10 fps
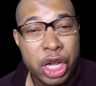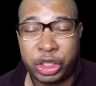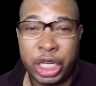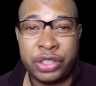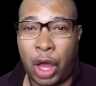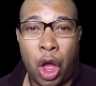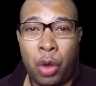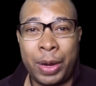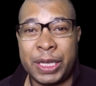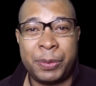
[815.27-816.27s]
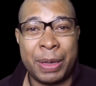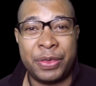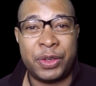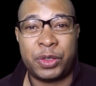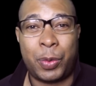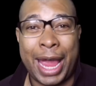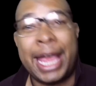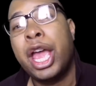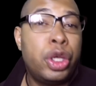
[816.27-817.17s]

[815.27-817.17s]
She's always been this way.